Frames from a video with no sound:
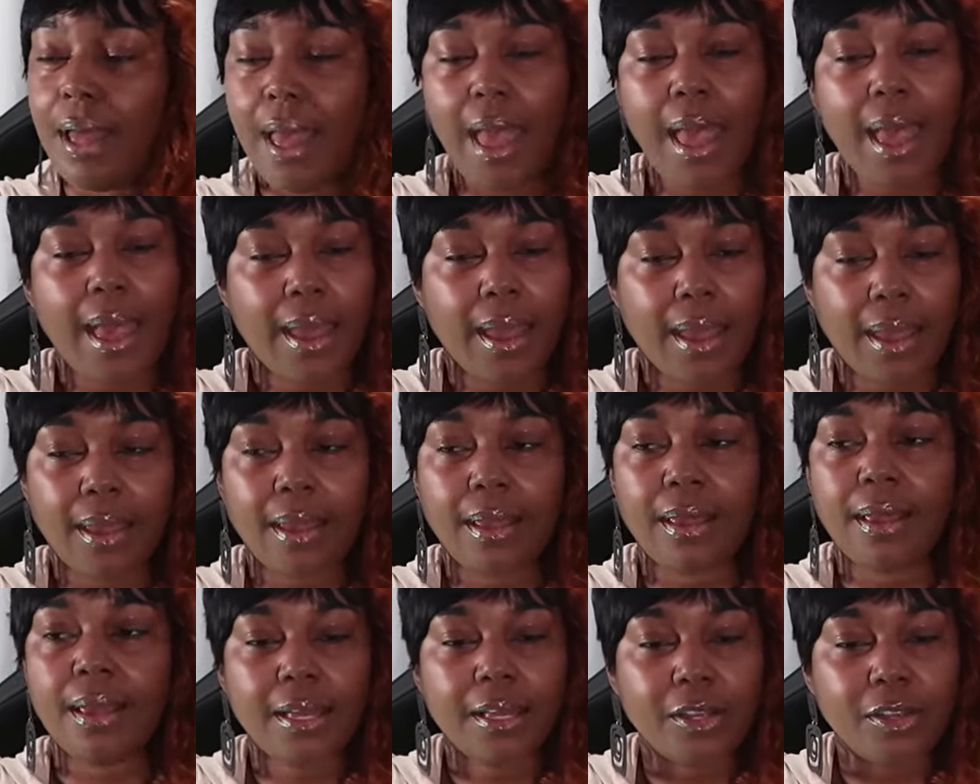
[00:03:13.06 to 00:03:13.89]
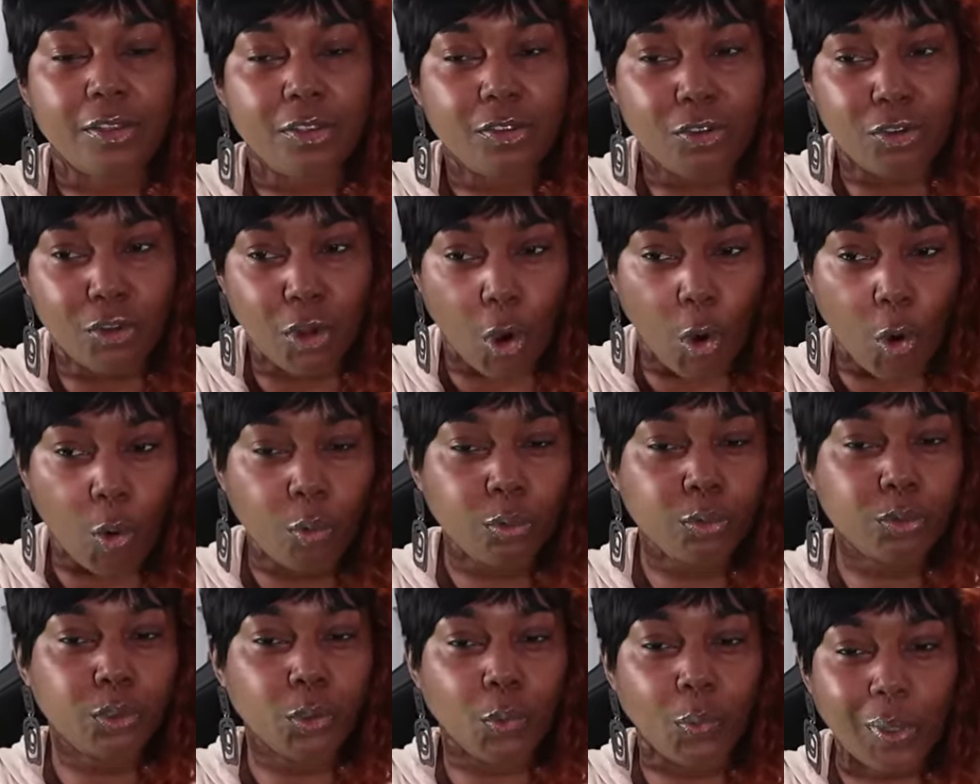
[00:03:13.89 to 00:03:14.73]
Hey,
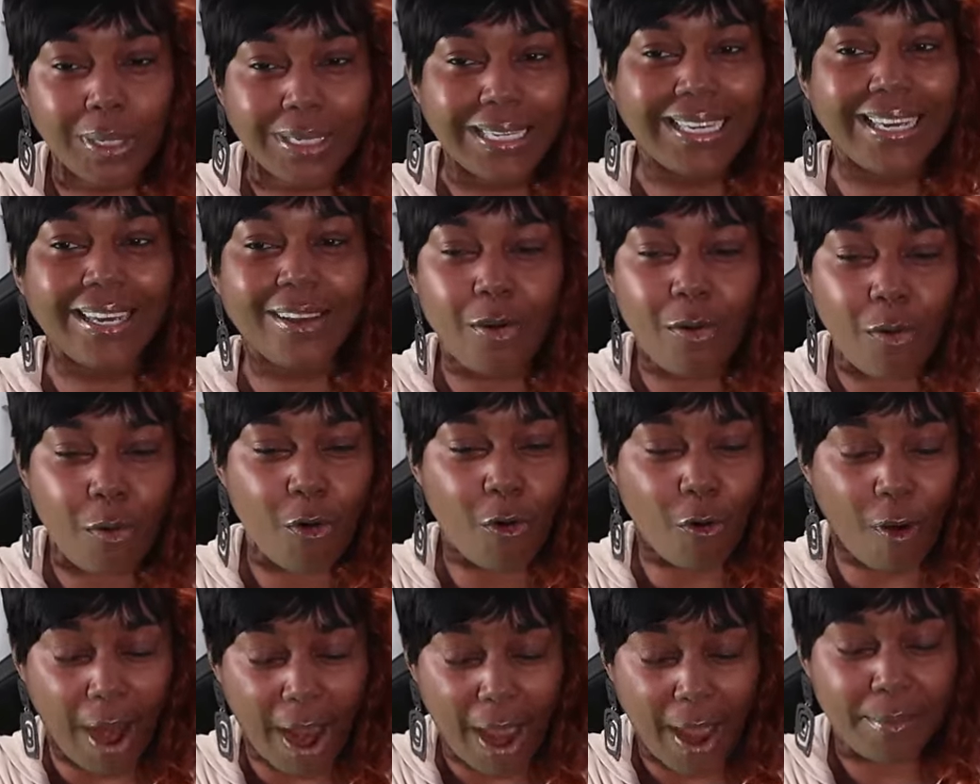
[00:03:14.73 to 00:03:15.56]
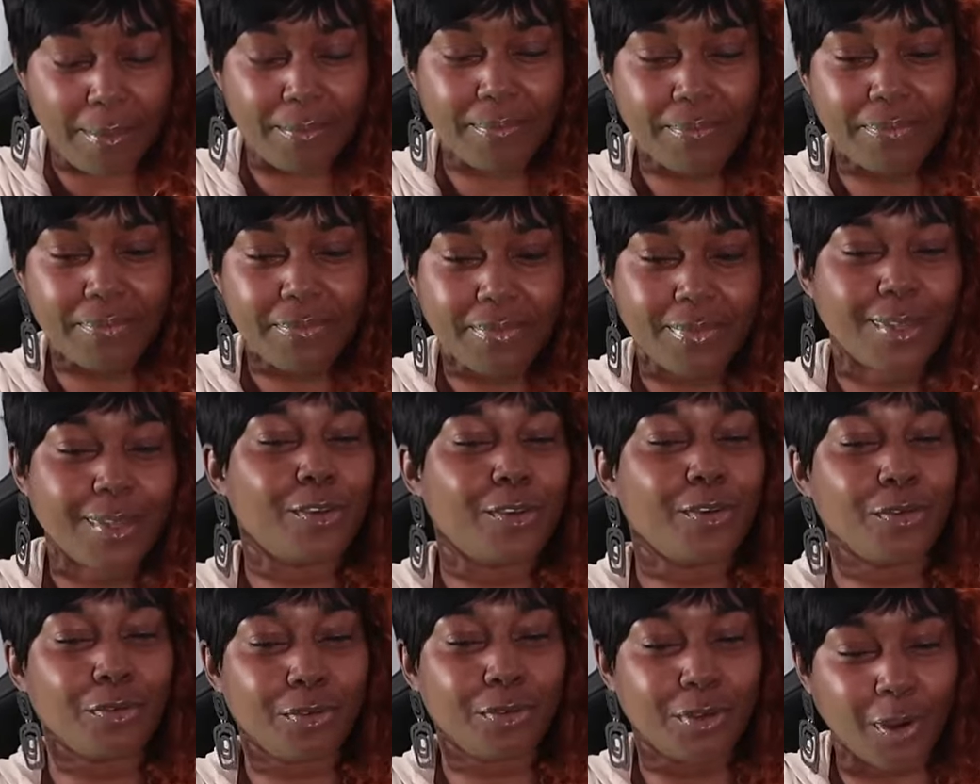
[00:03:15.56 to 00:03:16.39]
don't do illegal crap.
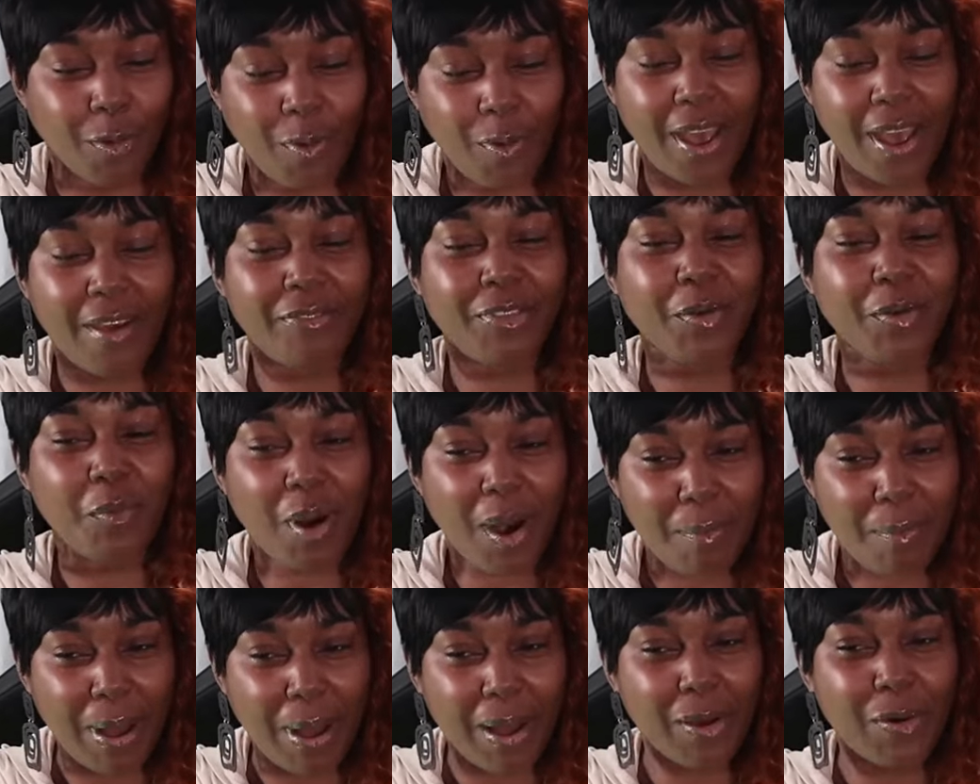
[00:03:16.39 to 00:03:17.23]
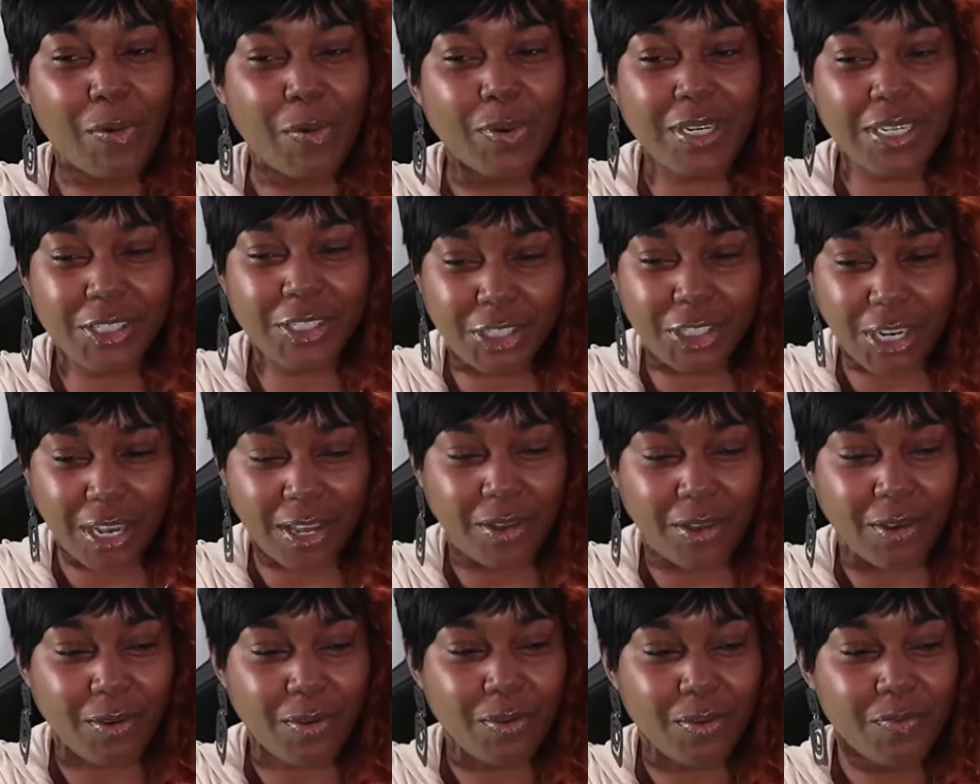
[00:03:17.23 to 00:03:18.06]
You don't have to worry about going to
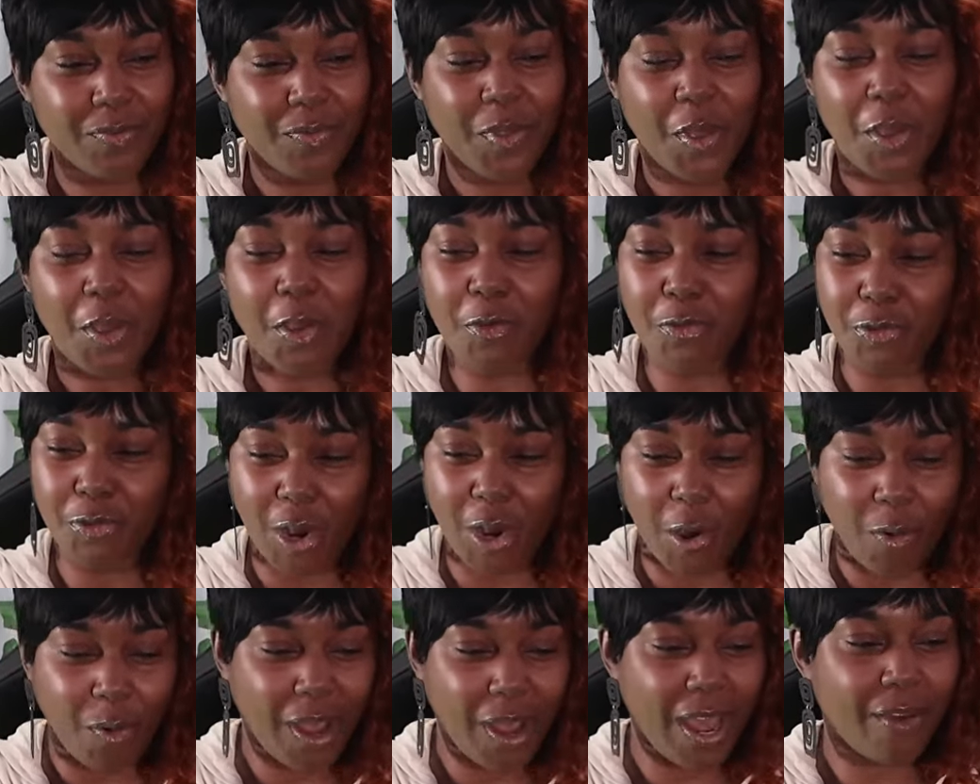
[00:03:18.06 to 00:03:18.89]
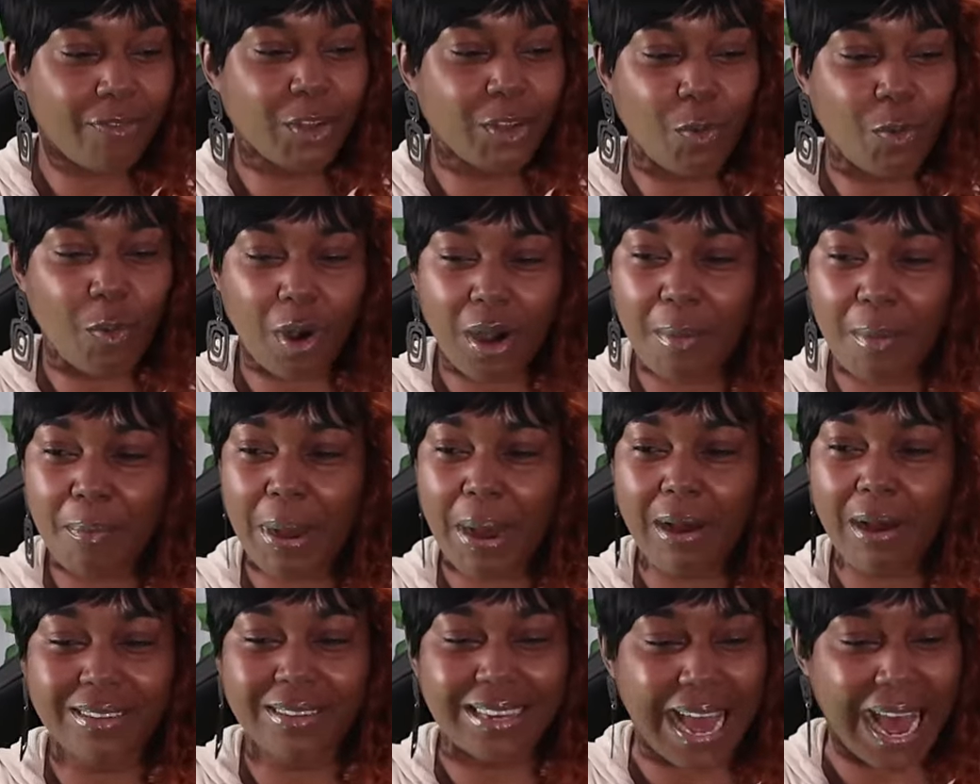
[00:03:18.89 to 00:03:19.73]
jail. You don't have to worry
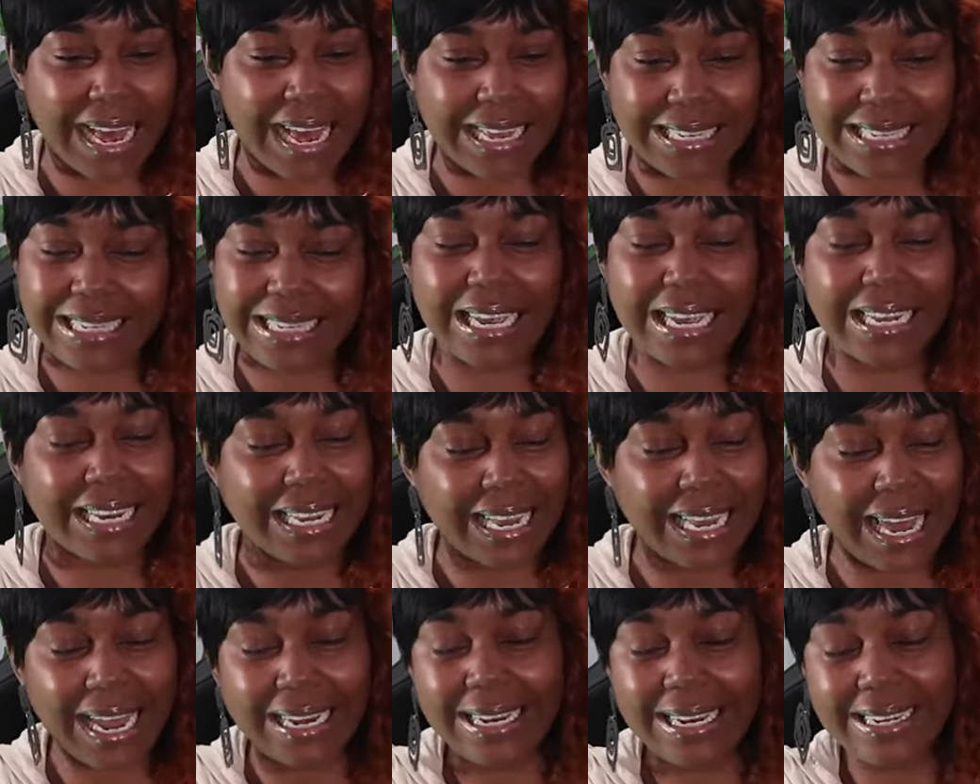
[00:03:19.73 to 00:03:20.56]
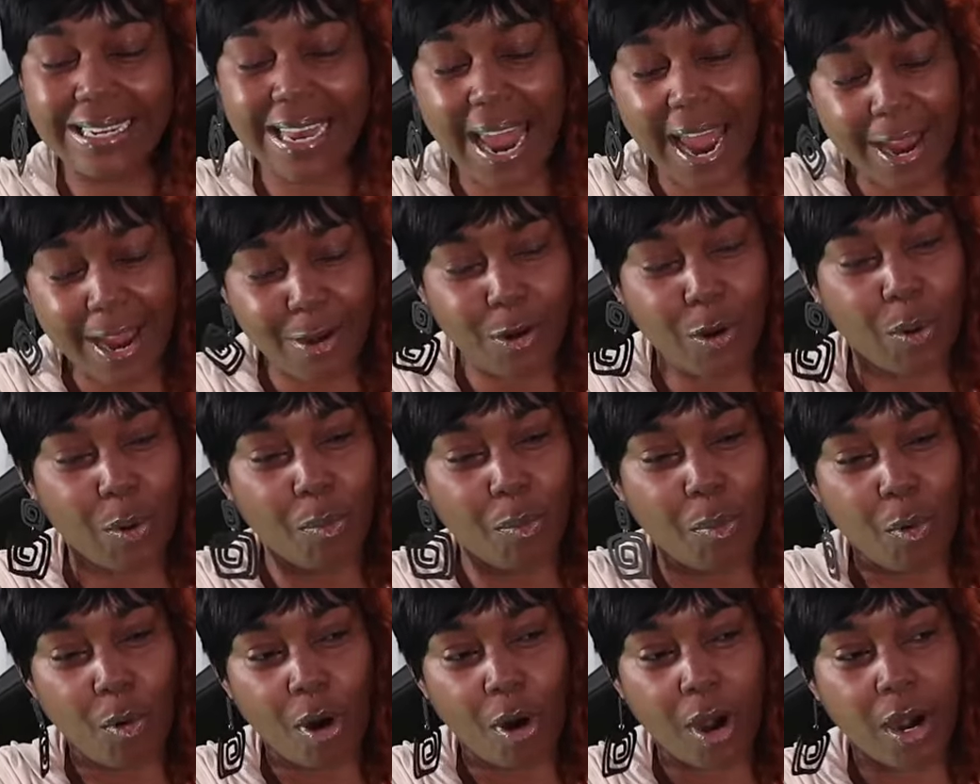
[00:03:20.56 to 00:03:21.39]
about mm-hmm. not seeing the light of day no
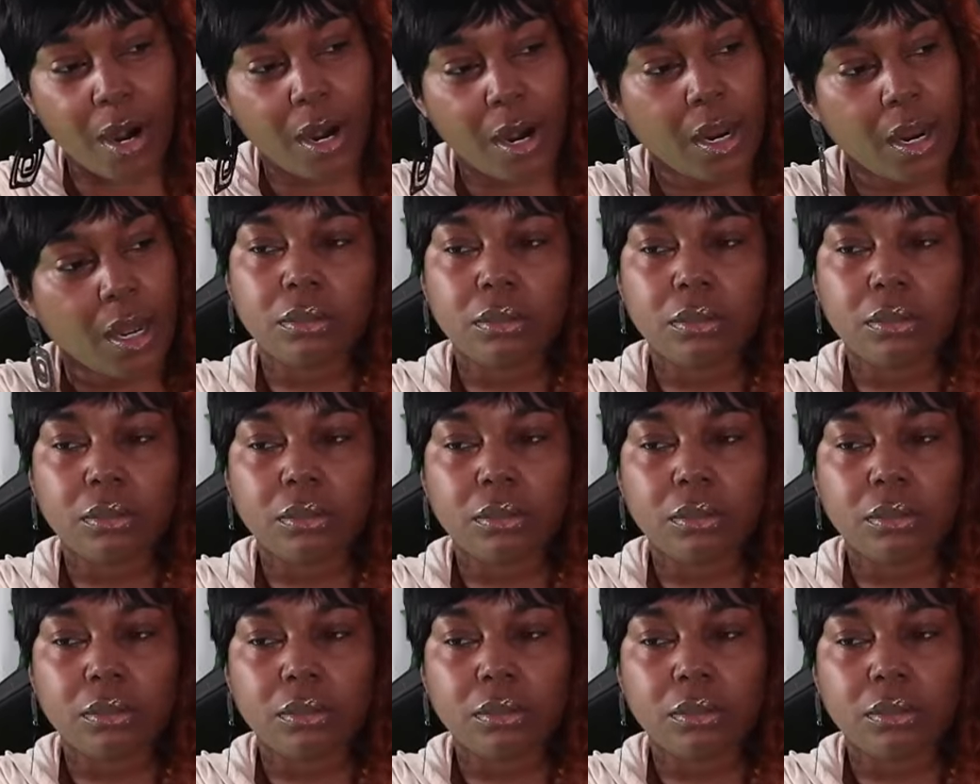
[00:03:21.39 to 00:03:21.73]
more.